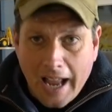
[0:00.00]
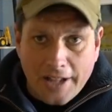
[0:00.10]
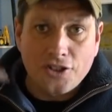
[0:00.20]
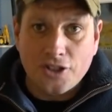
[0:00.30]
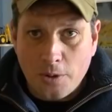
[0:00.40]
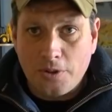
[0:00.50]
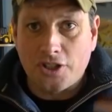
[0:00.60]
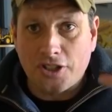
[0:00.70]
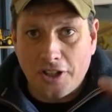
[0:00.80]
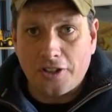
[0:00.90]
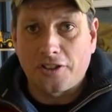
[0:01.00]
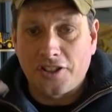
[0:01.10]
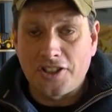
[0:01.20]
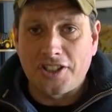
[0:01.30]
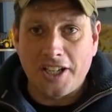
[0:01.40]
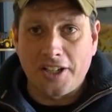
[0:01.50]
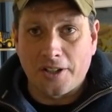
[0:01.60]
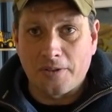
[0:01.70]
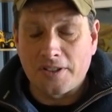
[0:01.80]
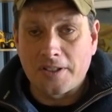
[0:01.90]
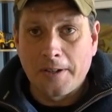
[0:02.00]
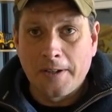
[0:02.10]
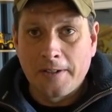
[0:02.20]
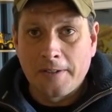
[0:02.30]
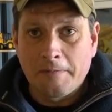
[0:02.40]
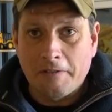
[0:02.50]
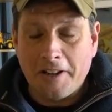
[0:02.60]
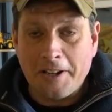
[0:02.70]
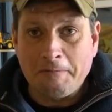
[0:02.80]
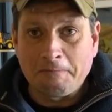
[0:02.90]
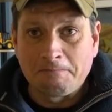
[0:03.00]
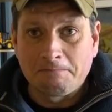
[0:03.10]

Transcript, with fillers: And so the circle continues, all right?